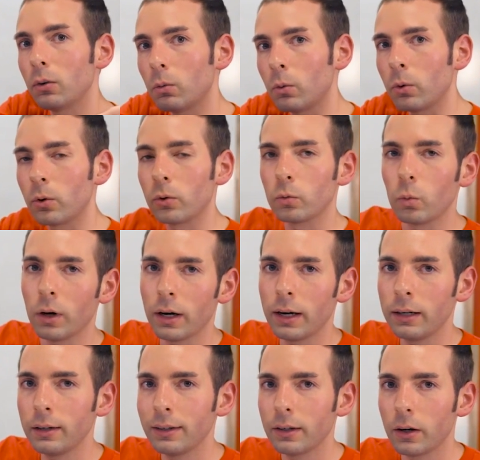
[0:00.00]

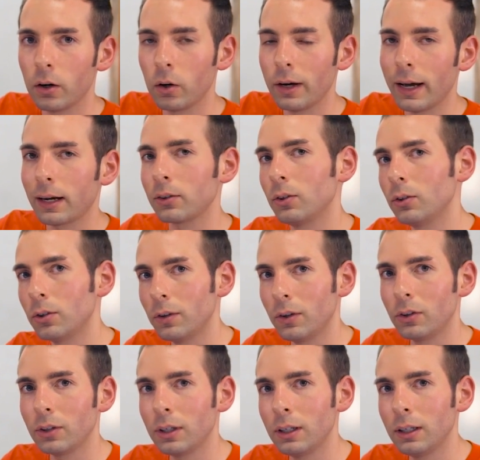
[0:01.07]
worldwide, all access to
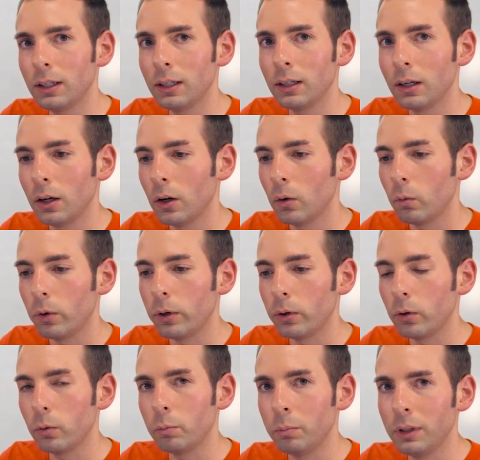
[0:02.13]
this key
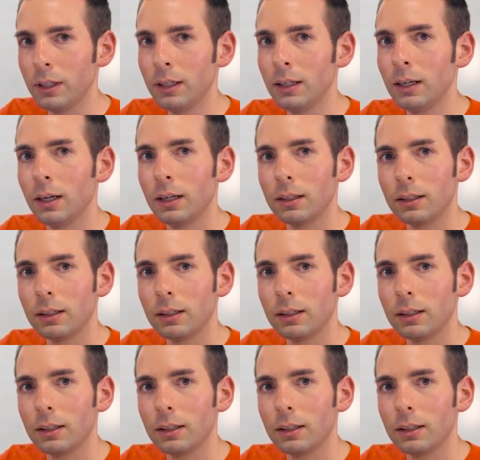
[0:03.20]
will be